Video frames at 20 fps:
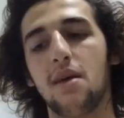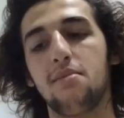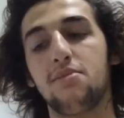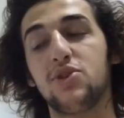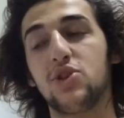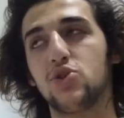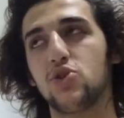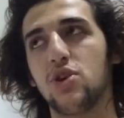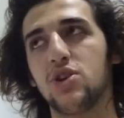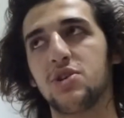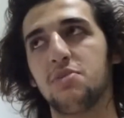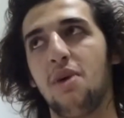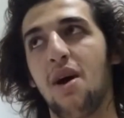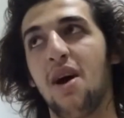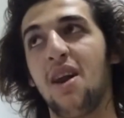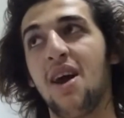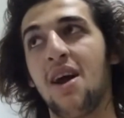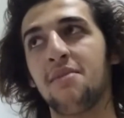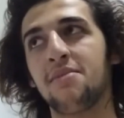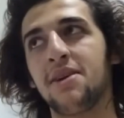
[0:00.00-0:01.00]
Bir şey söyleyeceğim.
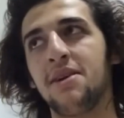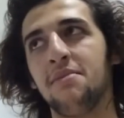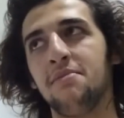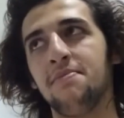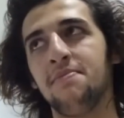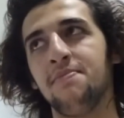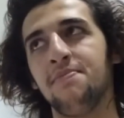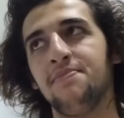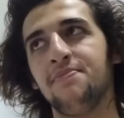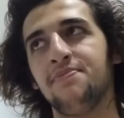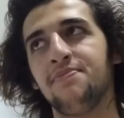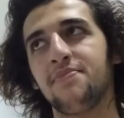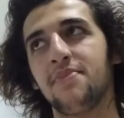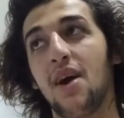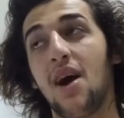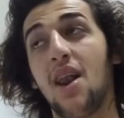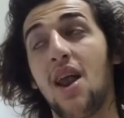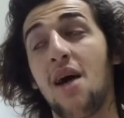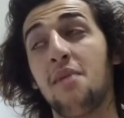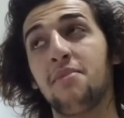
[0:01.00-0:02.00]
Alarm kim?
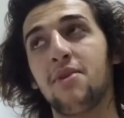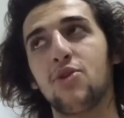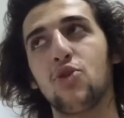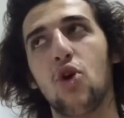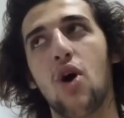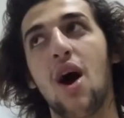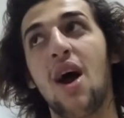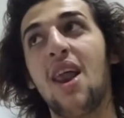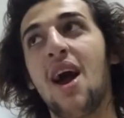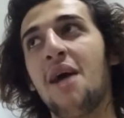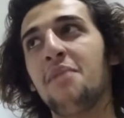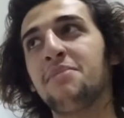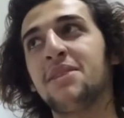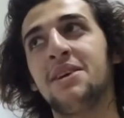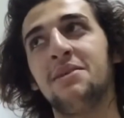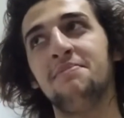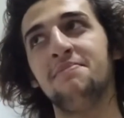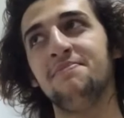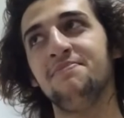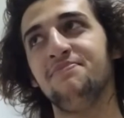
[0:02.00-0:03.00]
Alarm arıyor. Alarm
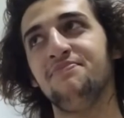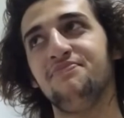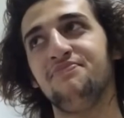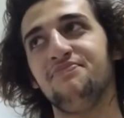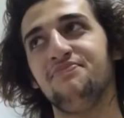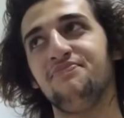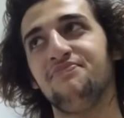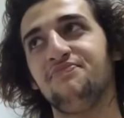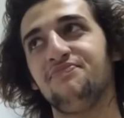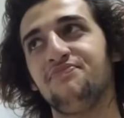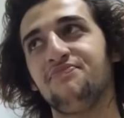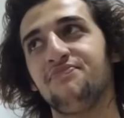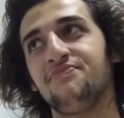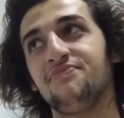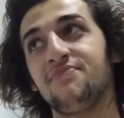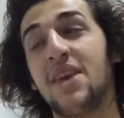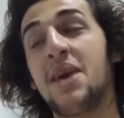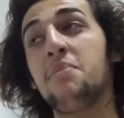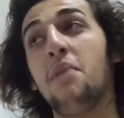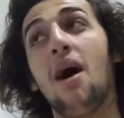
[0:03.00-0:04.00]
kim?
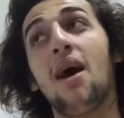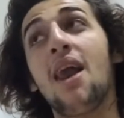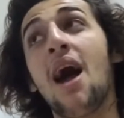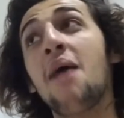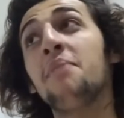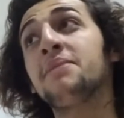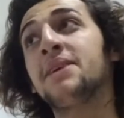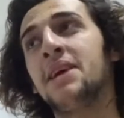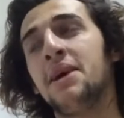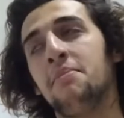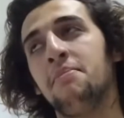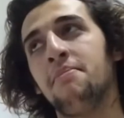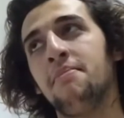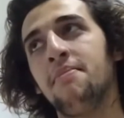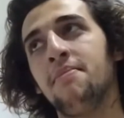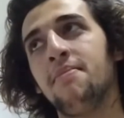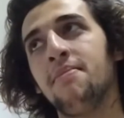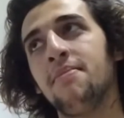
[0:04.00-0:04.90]
Kim? Alarm kim?